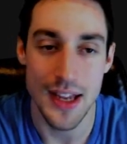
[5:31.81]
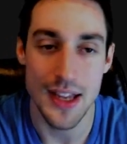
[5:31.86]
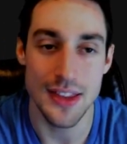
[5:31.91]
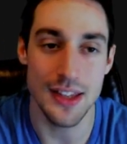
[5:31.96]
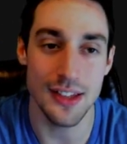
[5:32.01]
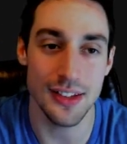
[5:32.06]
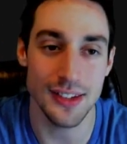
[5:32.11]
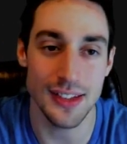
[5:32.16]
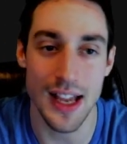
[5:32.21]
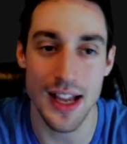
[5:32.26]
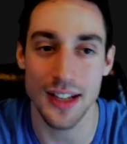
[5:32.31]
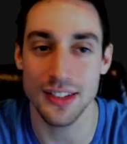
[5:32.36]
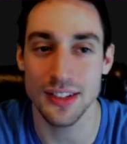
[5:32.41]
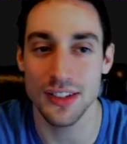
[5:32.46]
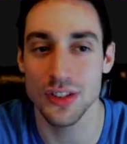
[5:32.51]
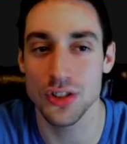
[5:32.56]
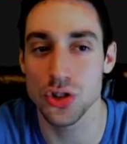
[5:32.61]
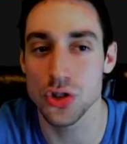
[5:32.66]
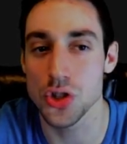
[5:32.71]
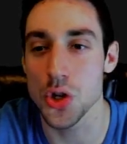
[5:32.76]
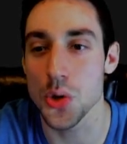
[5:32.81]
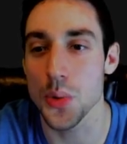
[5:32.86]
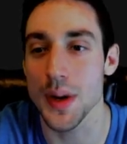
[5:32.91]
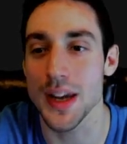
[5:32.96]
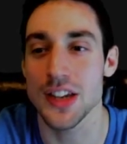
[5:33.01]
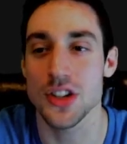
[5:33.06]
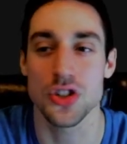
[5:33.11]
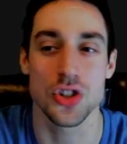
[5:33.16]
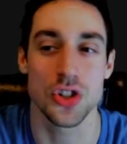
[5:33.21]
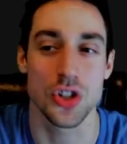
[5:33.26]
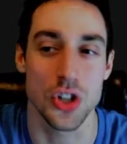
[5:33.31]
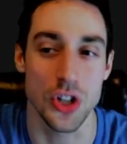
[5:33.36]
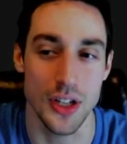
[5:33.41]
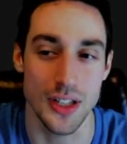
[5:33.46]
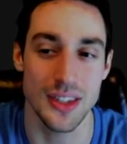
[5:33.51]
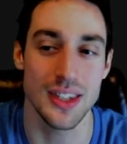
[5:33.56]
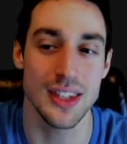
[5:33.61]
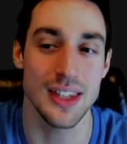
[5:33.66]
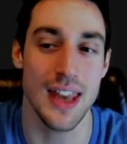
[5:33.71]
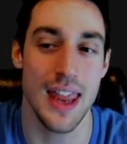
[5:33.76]
This stock's doing
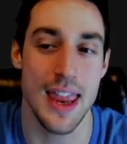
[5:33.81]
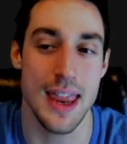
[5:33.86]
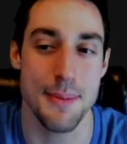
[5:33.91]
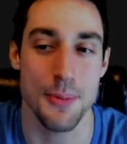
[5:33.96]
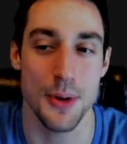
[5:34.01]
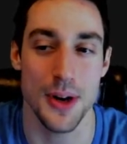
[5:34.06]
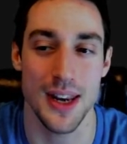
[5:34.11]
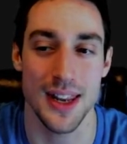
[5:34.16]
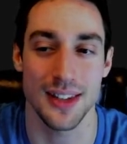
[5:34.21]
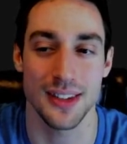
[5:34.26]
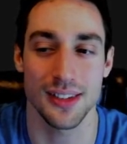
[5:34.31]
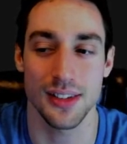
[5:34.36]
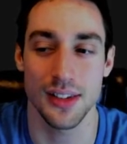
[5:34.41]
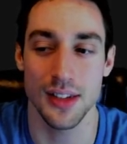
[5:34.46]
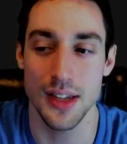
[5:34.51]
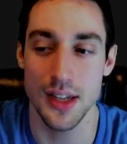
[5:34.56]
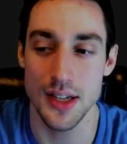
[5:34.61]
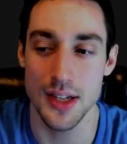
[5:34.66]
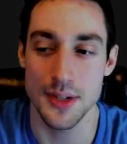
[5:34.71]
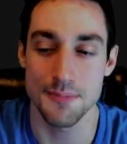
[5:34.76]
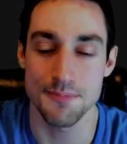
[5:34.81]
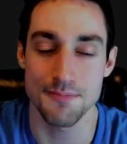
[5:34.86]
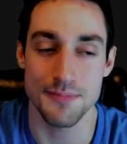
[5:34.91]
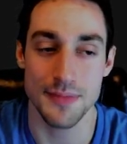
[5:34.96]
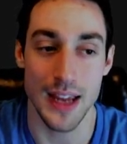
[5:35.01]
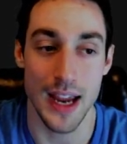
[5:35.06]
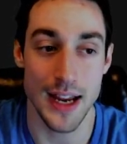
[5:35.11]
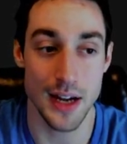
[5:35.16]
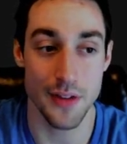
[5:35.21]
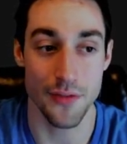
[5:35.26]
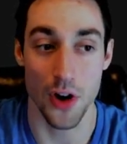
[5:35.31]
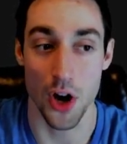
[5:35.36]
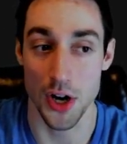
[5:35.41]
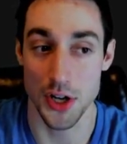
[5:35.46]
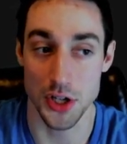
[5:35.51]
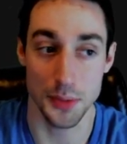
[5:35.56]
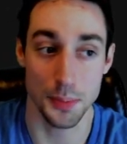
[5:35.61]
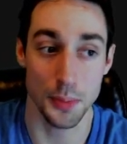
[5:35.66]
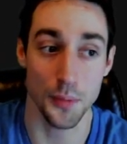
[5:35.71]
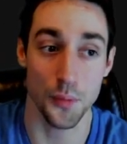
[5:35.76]
good today, but it's kind of
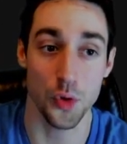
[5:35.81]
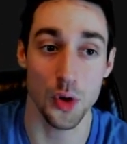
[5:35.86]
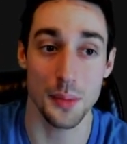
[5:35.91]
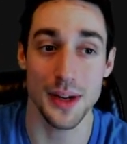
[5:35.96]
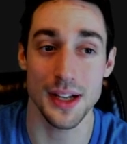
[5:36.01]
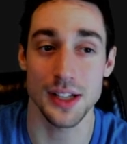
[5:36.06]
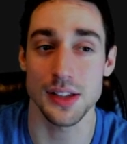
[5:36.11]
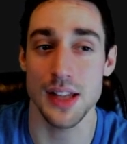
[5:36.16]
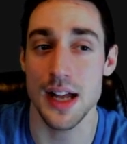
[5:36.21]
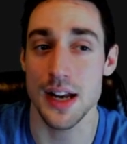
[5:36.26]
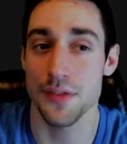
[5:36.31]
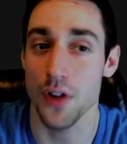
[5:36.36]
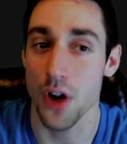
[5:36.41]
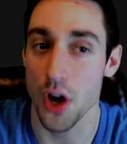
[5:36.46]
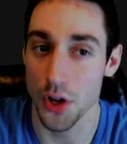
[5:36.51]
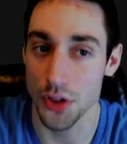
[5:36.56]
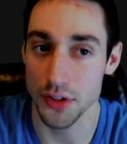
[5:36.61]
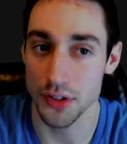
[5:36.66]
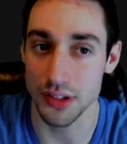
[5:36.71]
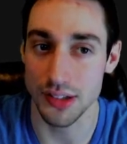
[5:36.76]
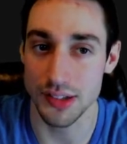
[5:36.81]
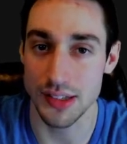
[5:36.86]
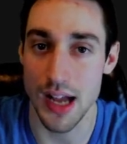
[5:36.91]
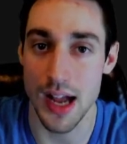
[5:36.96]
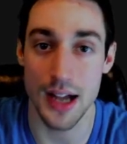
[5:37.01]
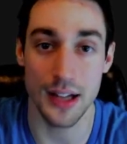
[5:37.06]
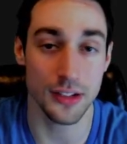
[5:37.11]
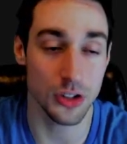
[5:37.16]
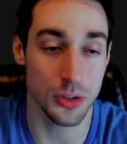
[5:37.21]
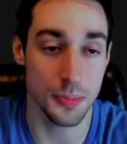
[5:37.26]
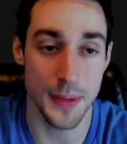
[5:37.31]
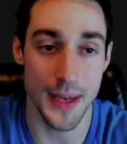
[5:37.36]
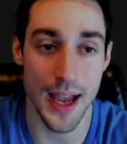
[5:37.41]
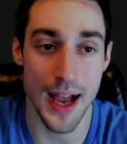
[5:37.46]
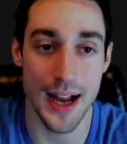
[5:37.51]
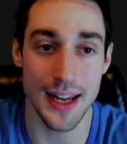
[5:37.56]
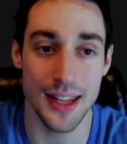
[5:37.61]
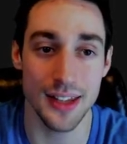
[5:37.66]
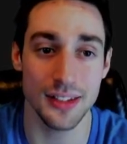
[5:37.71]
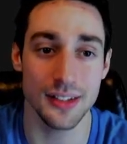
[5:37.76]
underperforming a lot of other stocks, to be
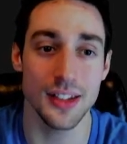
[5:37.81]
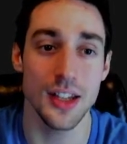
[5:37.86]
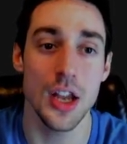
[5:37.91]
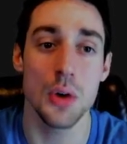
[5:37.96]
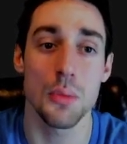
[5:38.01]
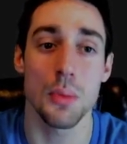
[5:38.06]
honest.